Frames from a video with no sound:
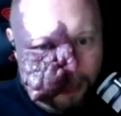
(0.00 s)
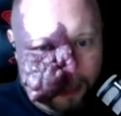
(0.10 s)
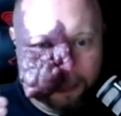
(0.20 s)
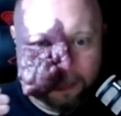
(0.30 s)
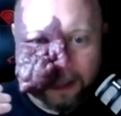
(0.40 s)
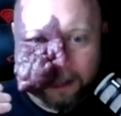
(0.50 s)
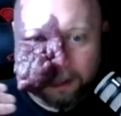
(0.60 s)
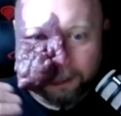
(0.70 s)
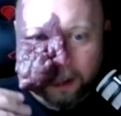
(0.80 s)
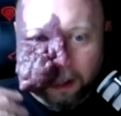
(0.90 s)
In the
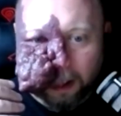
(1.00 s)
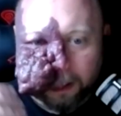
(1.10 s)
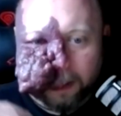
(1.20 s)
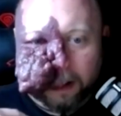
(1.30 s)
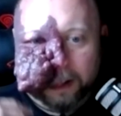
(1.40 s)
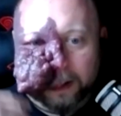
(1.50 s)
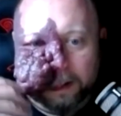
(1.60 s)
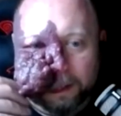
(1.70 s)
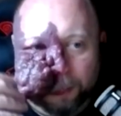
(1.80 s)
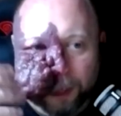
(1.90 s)
sense of there are
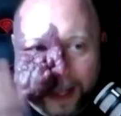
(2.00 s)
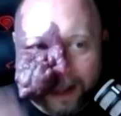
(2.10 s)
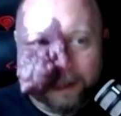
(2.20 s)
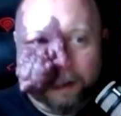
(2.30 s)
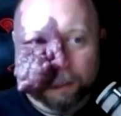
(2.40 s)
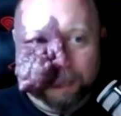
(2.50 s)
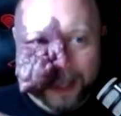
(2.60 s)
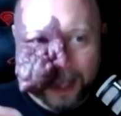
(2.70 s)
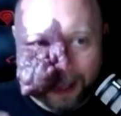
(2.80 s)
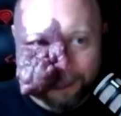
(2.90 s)
these ways of
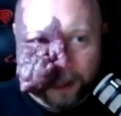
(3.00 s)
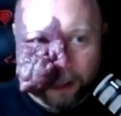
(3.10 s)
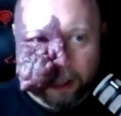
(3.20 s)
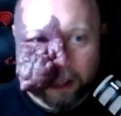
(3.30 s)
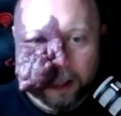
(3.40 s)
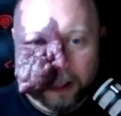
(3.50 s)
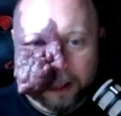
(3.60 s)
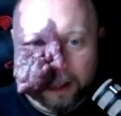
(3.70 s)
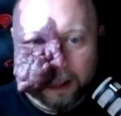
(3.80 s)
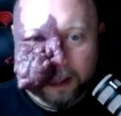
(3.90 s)
behavior
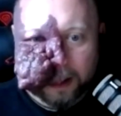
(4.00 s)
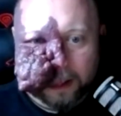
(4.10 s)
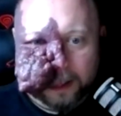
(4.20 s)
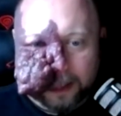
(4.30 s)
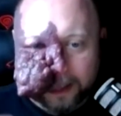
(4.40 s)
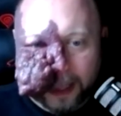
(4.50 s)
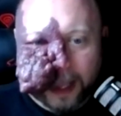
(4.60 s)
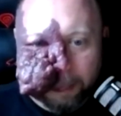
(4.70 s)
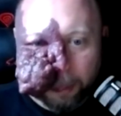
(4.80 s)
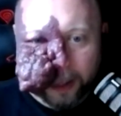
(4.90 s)
that
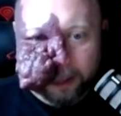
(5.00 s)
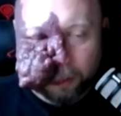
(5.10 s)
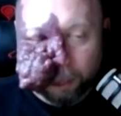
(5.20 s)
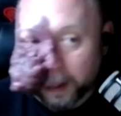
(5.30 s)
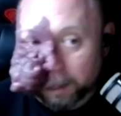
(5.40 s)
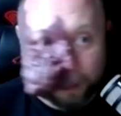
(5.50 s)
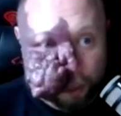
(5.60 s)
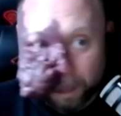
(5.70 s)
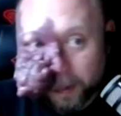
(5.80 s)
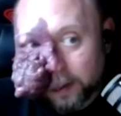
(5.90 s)
enable it to be
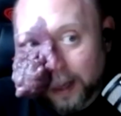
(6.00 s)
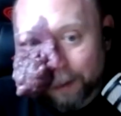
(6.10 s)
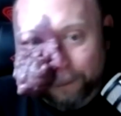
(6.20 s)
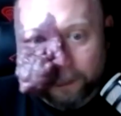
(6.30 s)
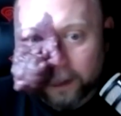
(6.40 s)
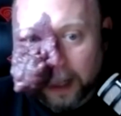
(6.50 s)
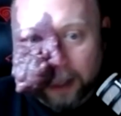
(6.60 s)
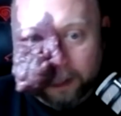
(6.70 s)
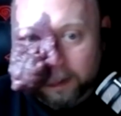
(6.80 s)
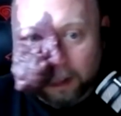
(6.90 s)
super safe
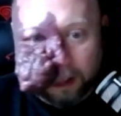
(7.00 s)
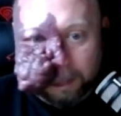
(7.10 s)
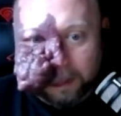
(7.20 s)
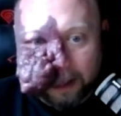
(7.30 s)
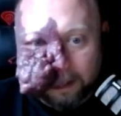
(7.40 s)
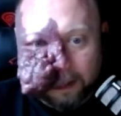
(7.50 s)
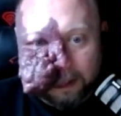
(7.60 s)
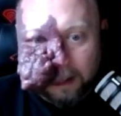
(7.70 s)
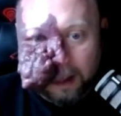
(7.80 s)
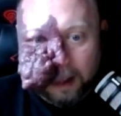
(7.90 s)
under
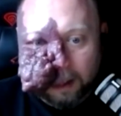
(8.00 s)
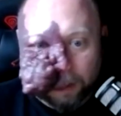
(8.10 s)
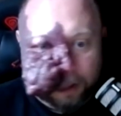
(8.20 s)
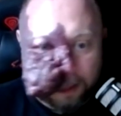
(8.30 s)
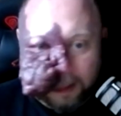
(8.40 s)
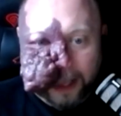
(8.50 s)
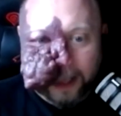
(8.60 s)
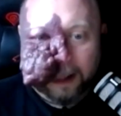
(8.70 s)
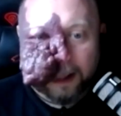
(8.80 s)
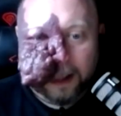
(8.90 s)
circumstances, which is
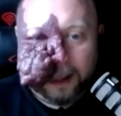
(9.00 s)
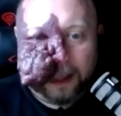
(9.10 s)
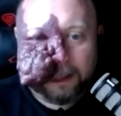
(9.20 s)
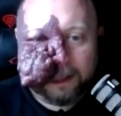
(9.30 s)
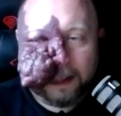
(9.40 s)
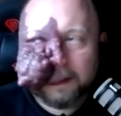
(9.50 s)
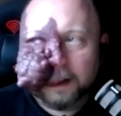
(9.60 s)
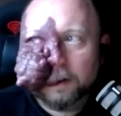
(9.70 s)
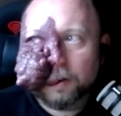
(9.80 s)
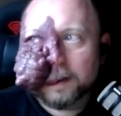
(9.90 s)
like that's
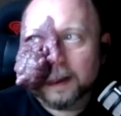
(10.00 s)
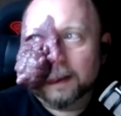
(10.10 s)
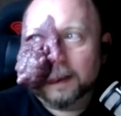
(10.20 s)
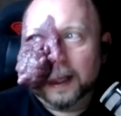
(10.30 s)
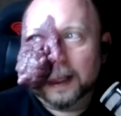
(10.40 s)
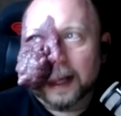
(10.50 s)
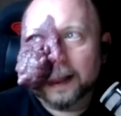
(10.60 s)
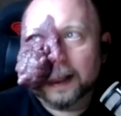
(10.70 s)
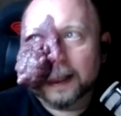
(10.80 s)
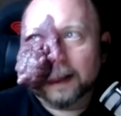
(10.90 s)
an interesting thing
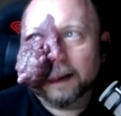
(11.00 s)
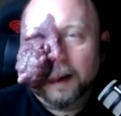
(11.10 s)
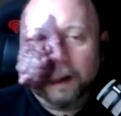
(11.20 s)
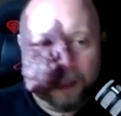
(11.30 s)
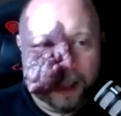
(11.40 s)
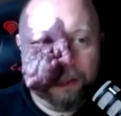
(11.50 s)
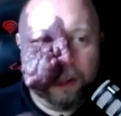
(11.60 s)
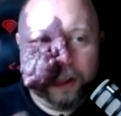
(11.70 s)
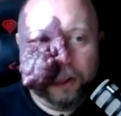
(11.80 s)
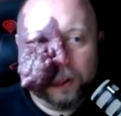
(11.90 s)
that
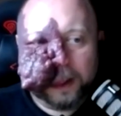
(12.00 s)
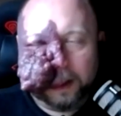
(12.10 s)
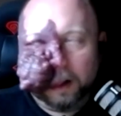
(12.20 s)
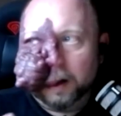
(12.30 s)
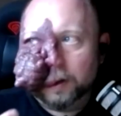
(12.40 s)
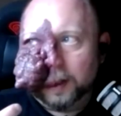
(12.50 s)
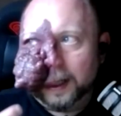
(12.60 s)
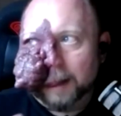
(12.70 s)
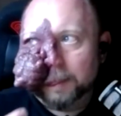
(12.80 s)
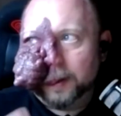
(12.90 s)
whenever a new technology
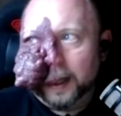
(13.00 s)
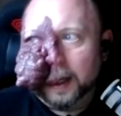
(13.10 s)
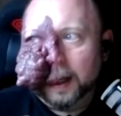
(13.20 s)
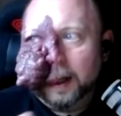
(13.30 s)
comes in,